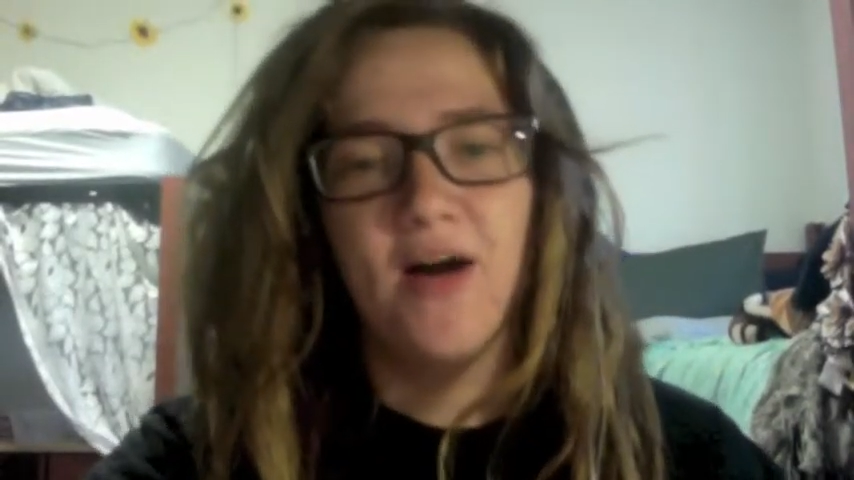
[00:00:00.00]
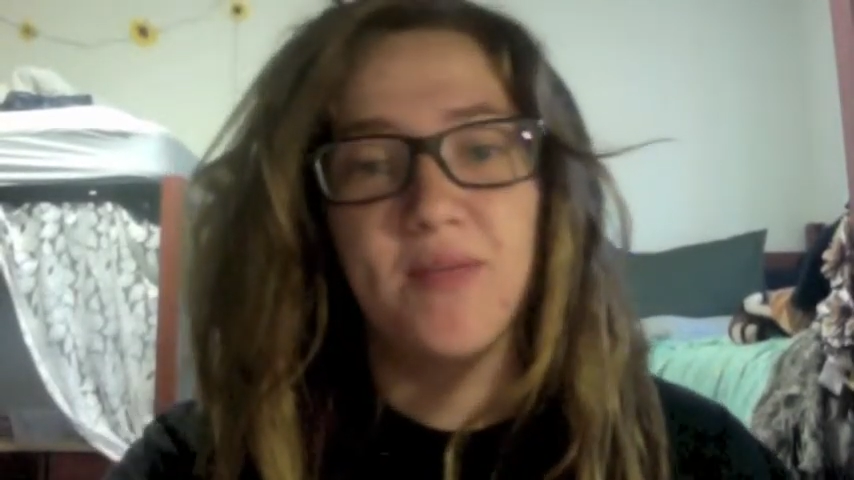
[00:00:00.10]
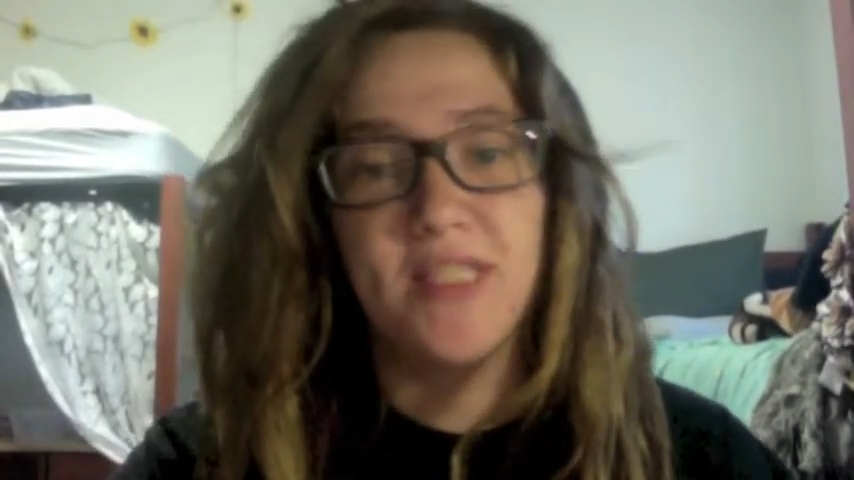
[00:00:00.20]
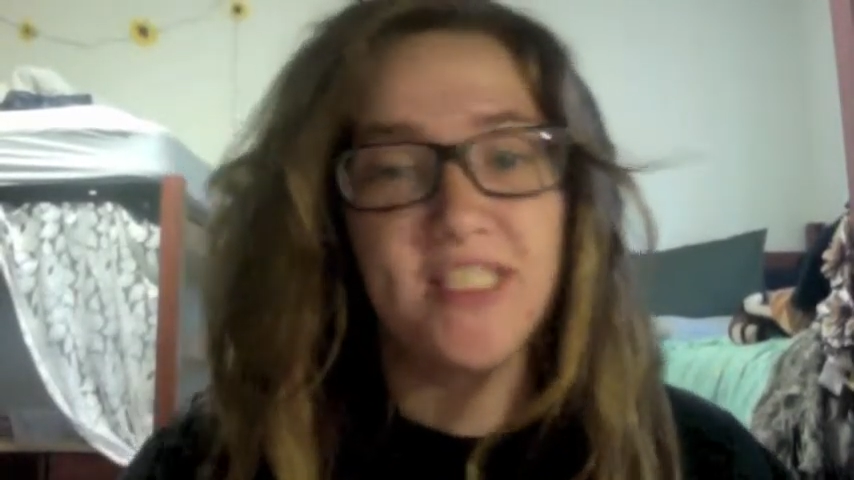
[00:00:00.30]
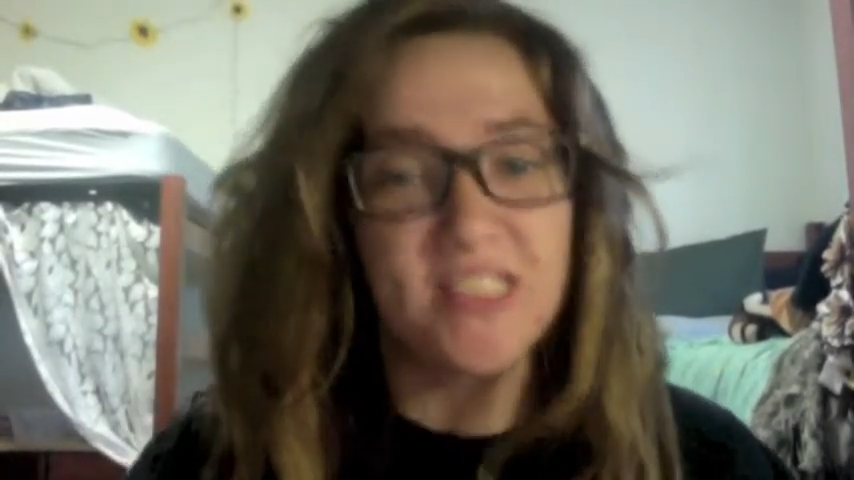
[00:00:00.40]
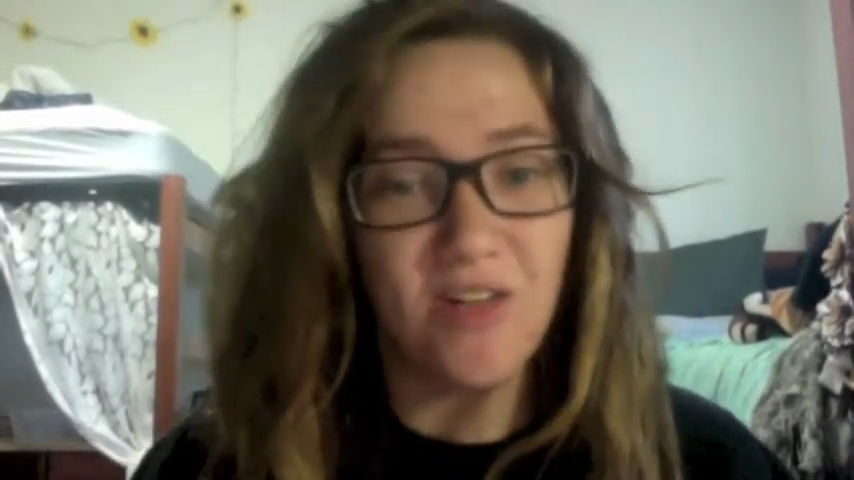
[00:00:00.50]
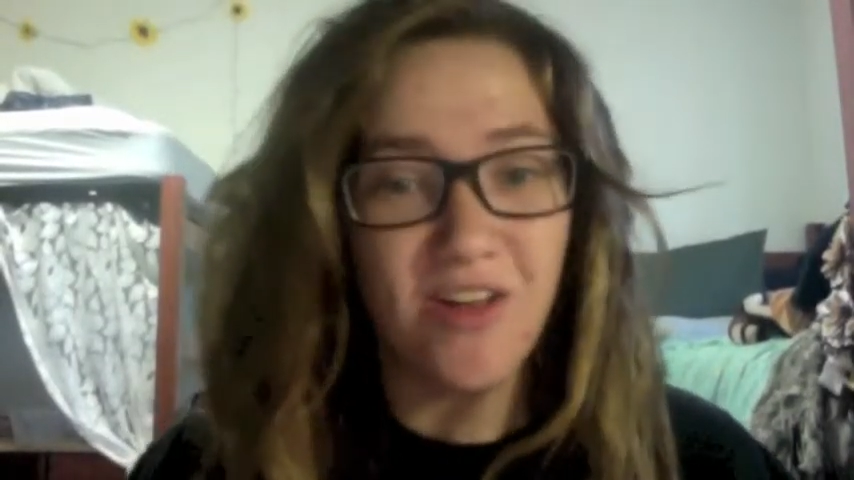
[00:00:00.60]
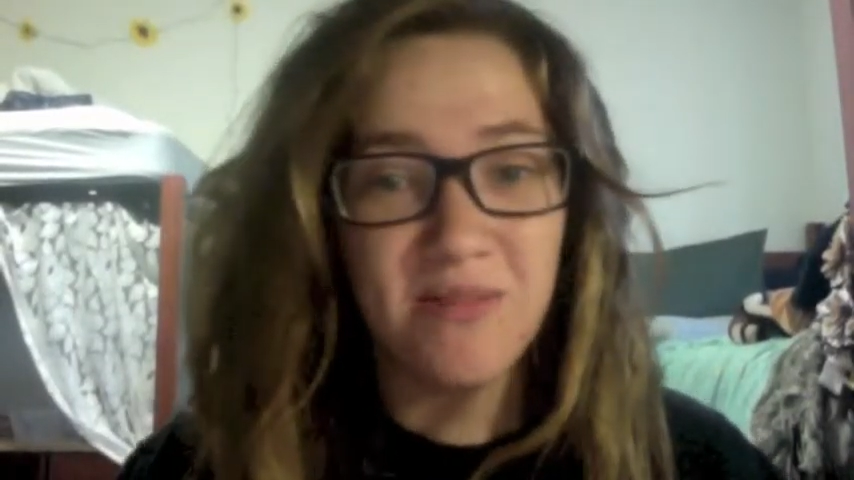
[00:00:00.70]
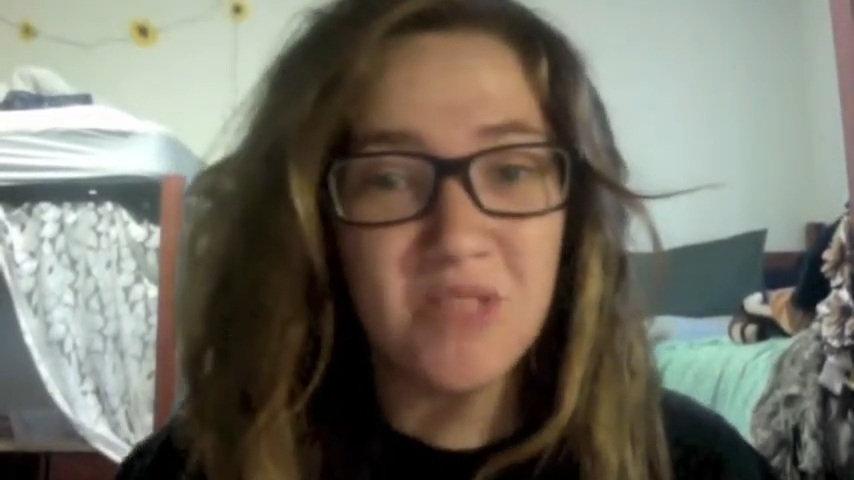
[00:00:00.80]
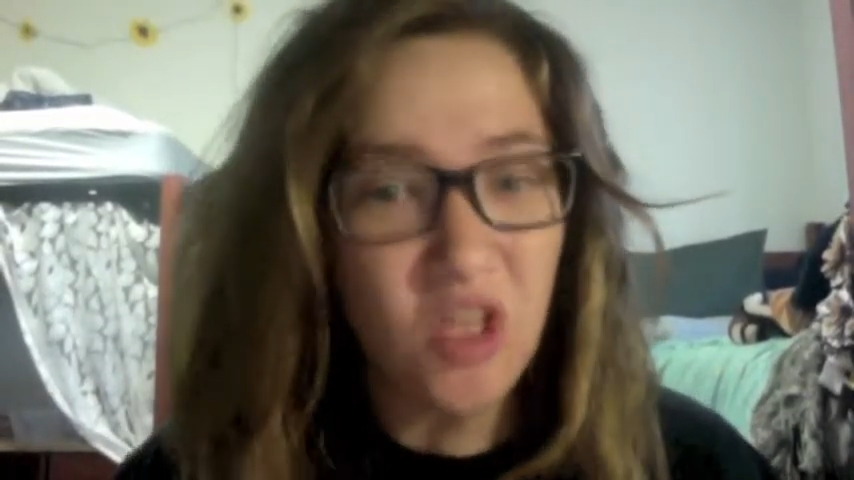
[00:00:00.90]
It takes a lot
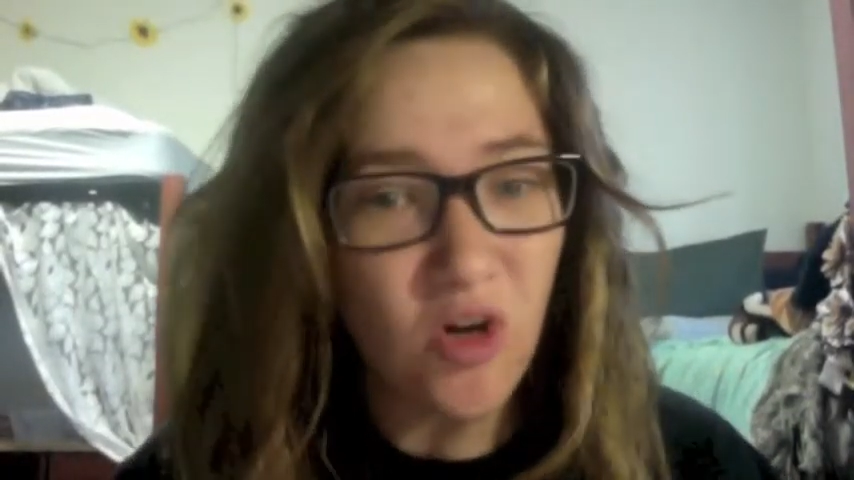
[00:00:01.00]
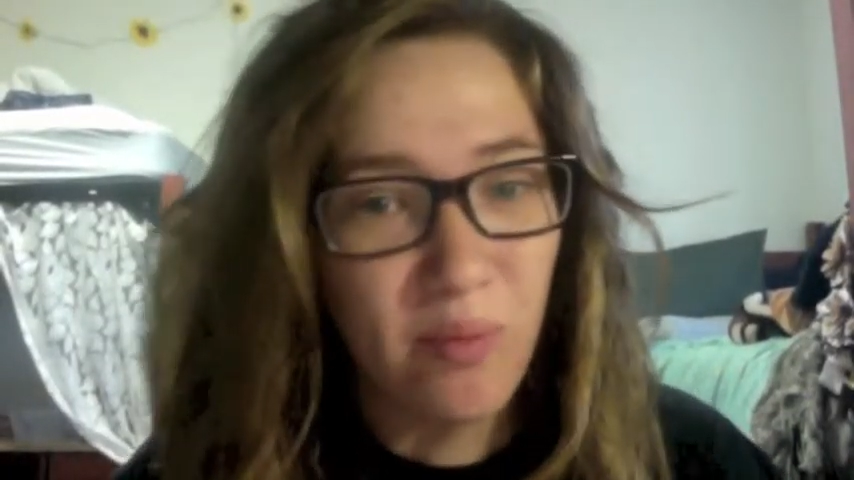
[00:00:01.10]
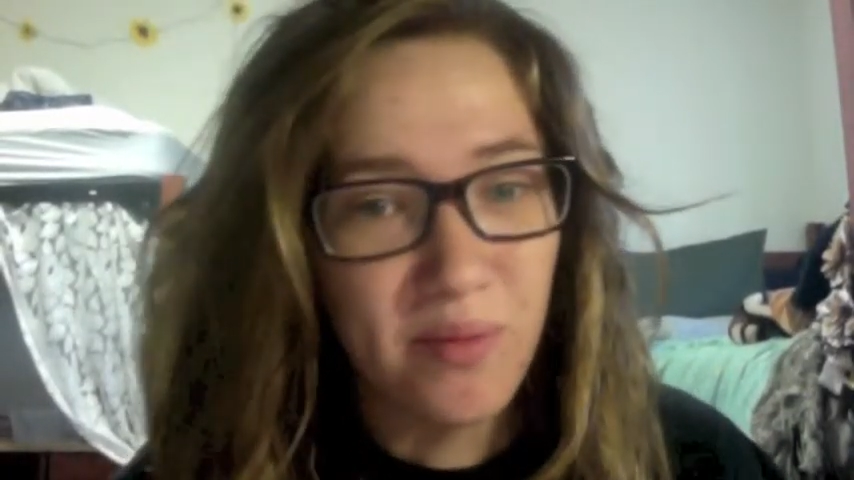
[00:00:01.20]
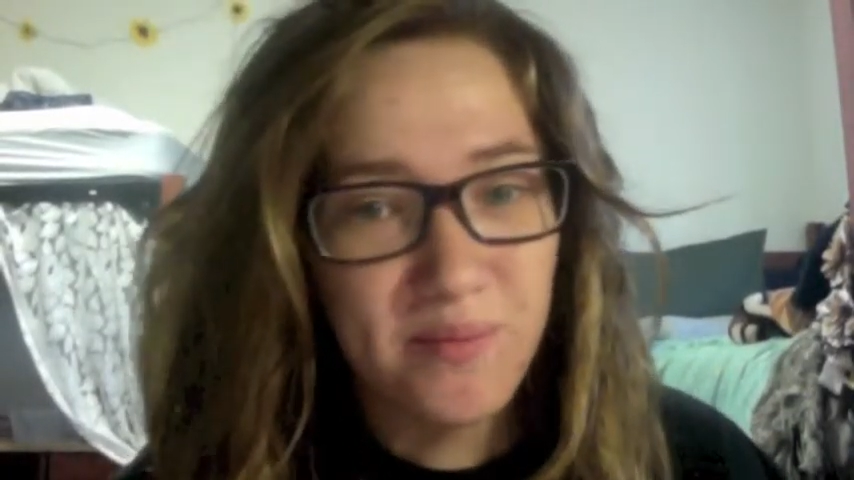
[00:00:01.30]
of soap